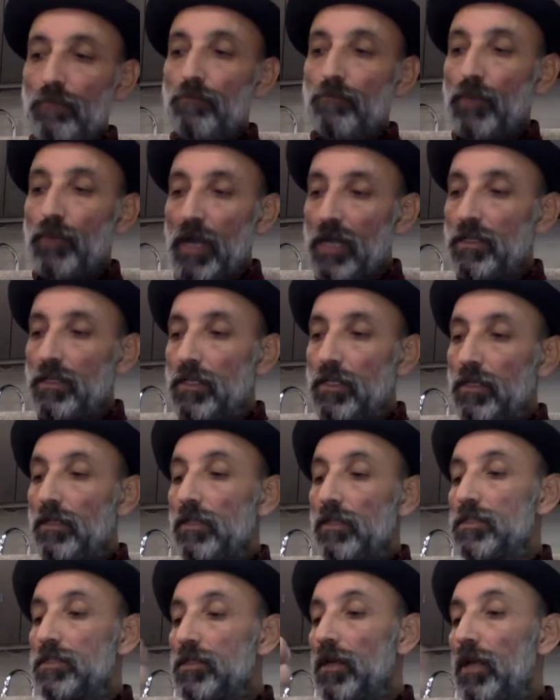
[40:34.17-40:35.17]
practical
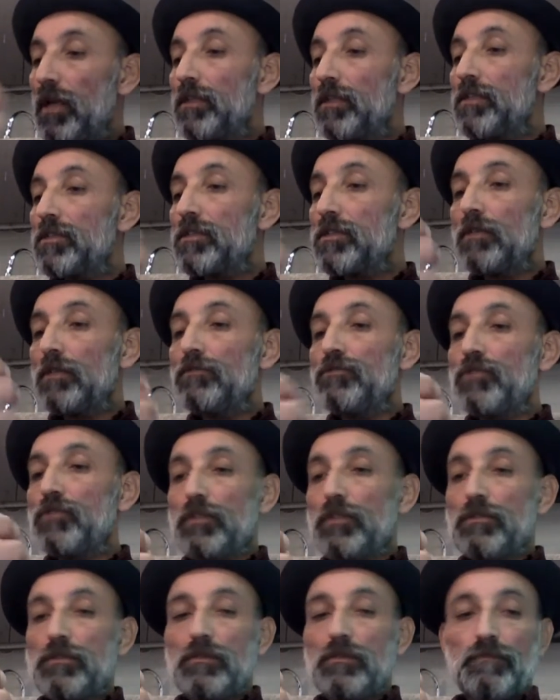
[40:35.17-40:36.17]
solid
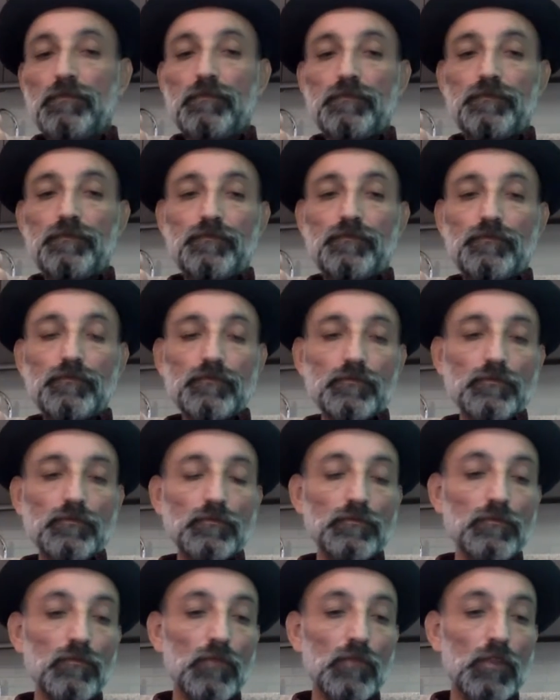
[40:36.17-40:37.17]
solutions.
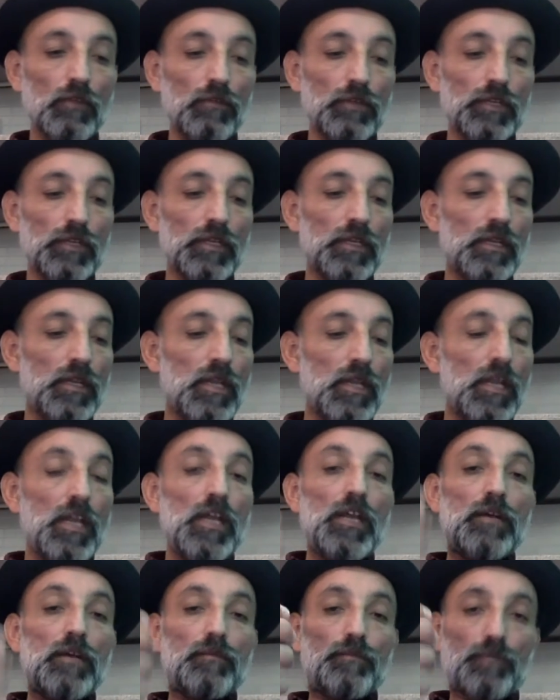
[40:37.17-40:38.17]
Okay?
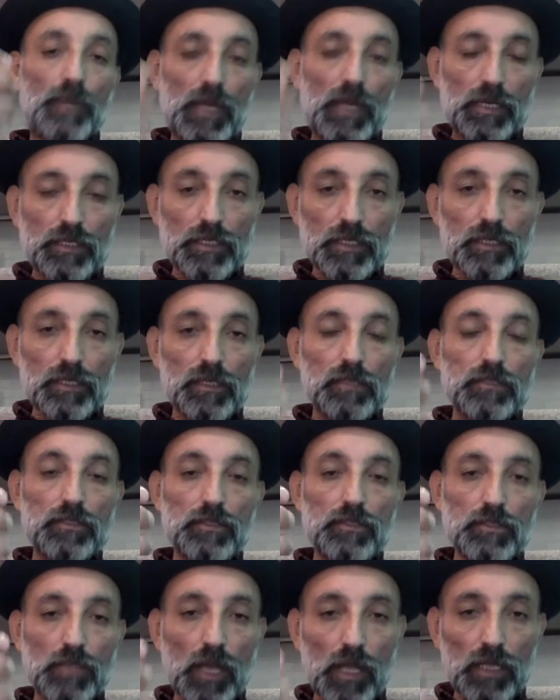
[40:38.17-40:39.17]
Practical
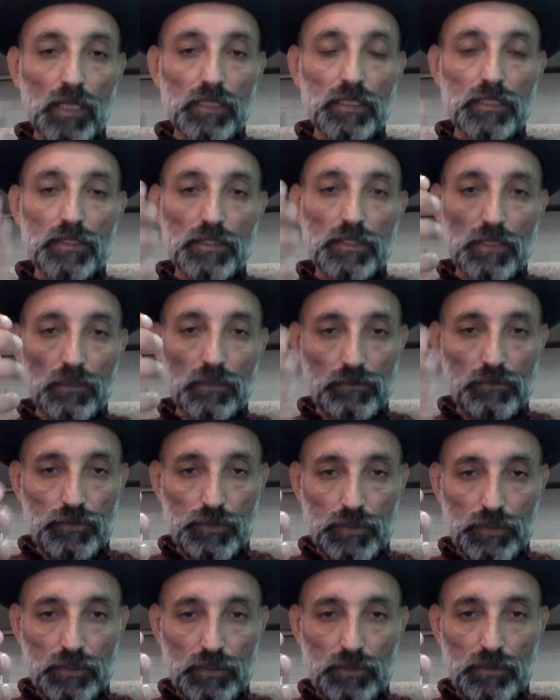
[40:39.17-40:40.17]
solid
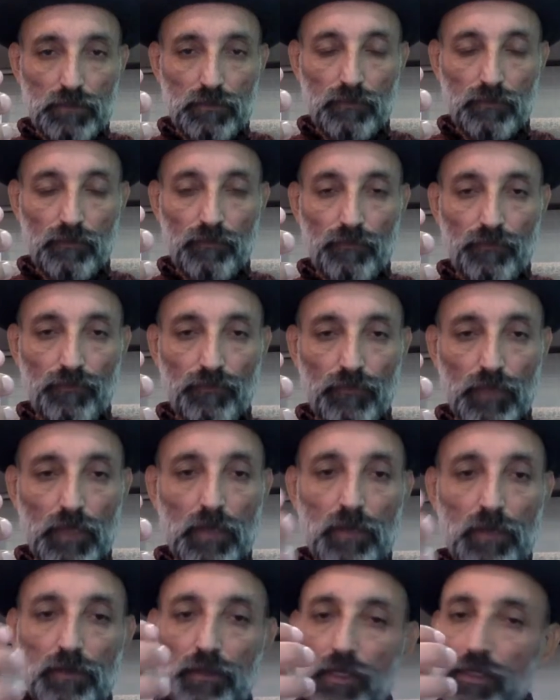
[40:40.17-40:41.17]
solutions.
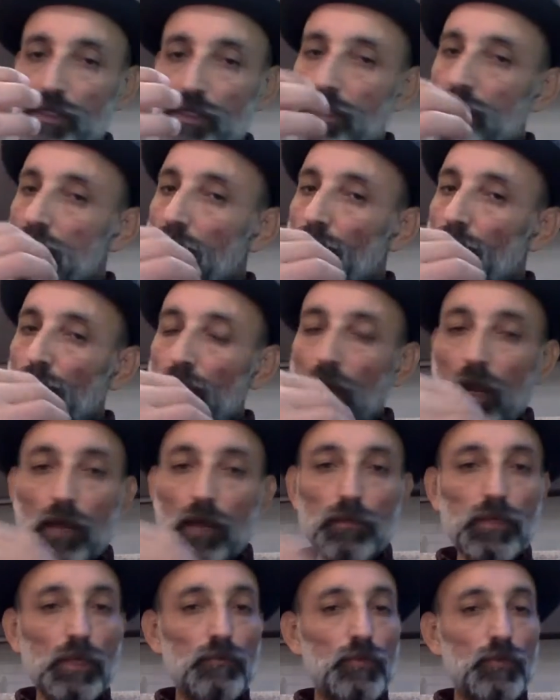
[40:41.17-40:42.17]
This is the
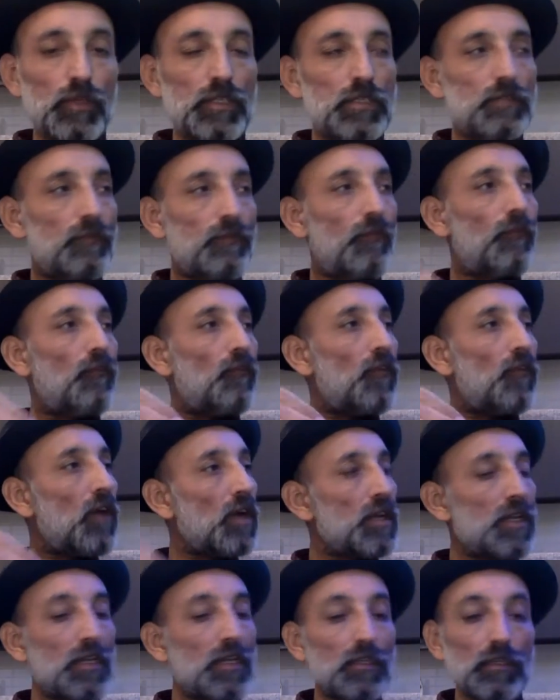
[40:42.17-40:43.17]
problem with these
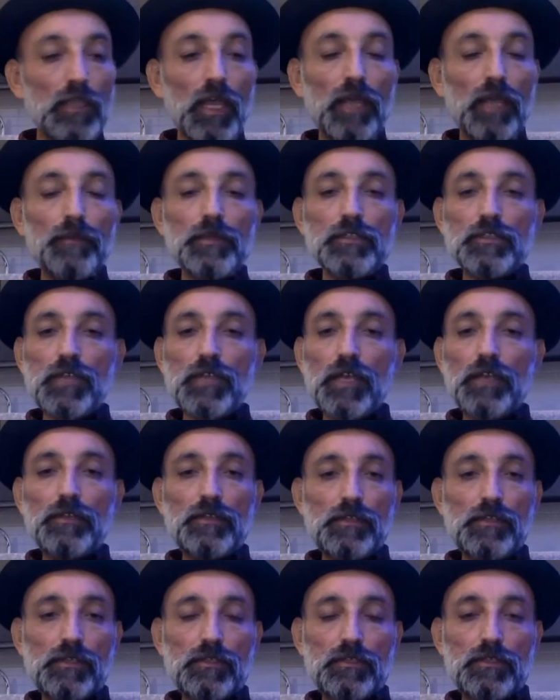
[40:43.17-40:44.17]
fucking climate
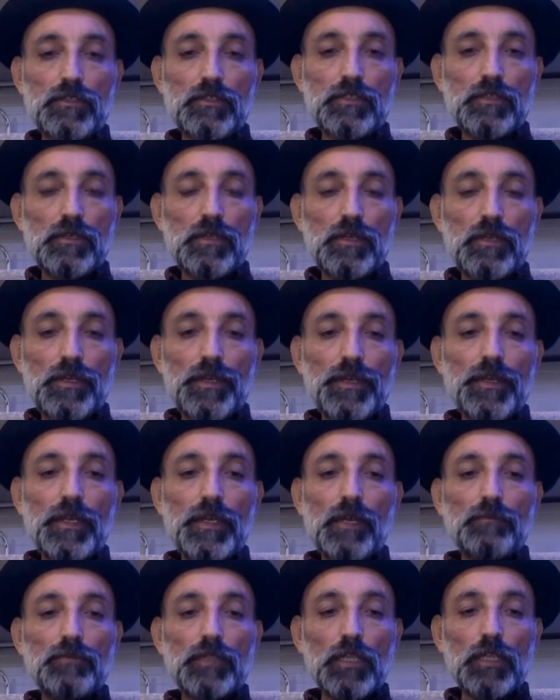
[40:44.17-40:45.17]
scientists. And
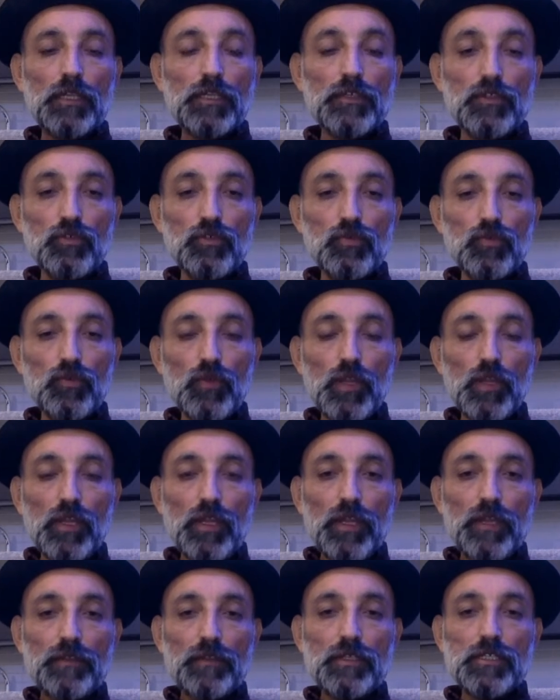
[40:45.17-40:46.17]
I'm telling you,
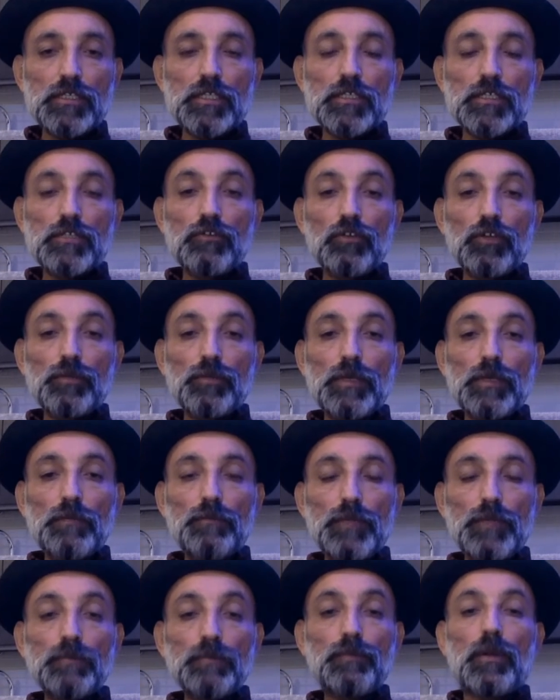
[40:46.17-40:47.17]
and this is going to be a
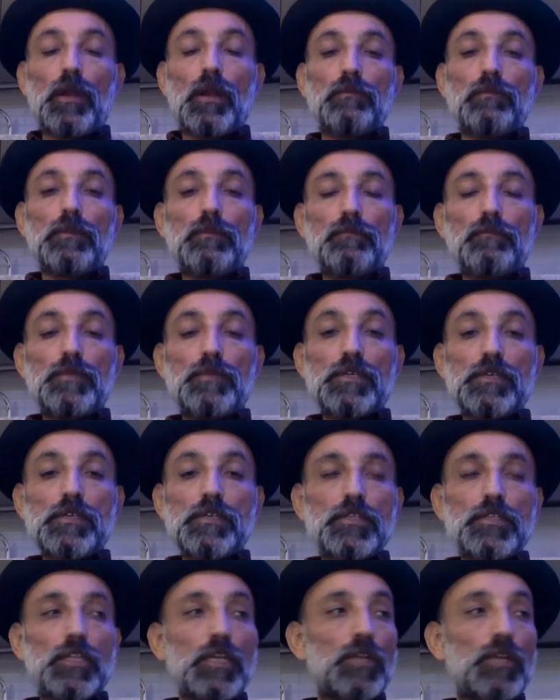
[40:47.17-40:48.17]
big problem because
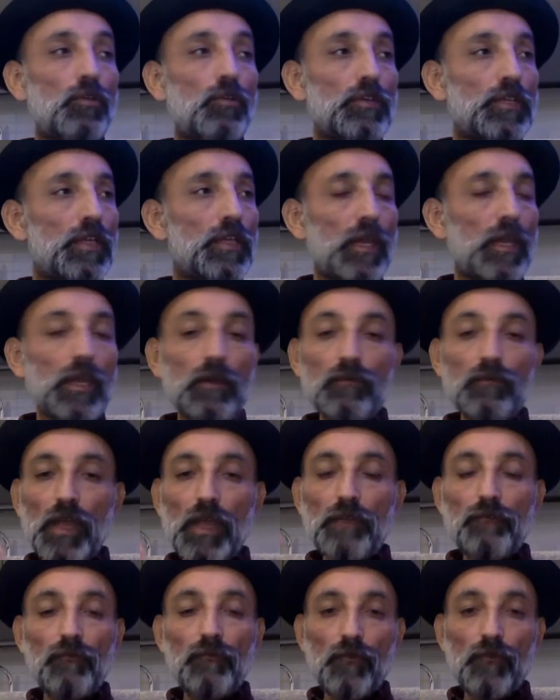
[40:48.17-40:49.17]
they don't have
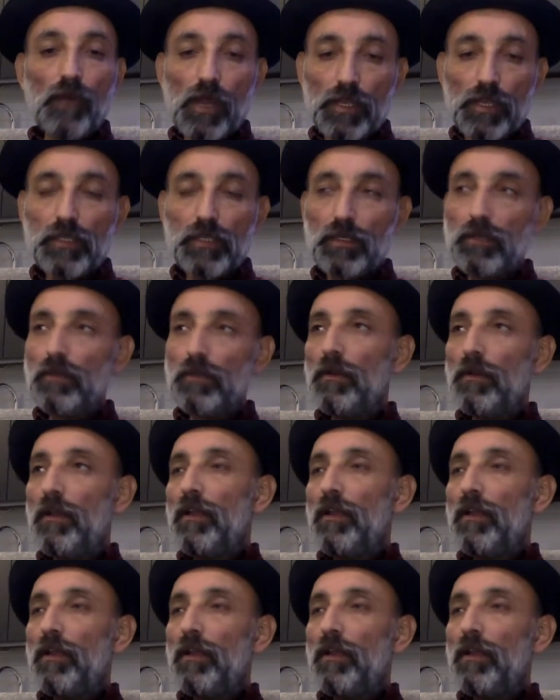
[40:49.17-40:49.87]
a fucking